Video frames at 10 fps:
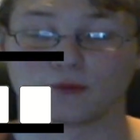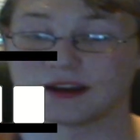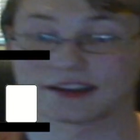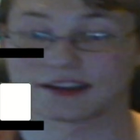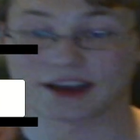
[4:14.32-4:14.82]
matter
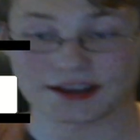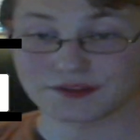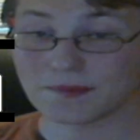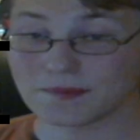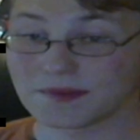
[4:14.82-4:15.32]
what the
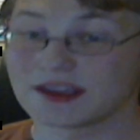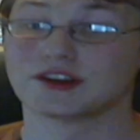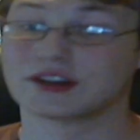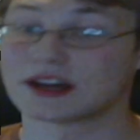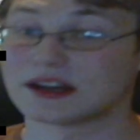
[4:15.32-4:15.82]
cost of
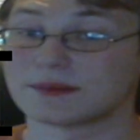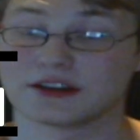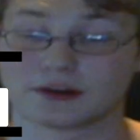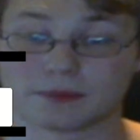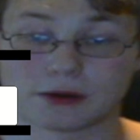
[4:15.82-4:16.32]
them, you're
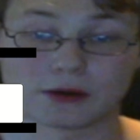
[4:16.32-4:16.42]
going to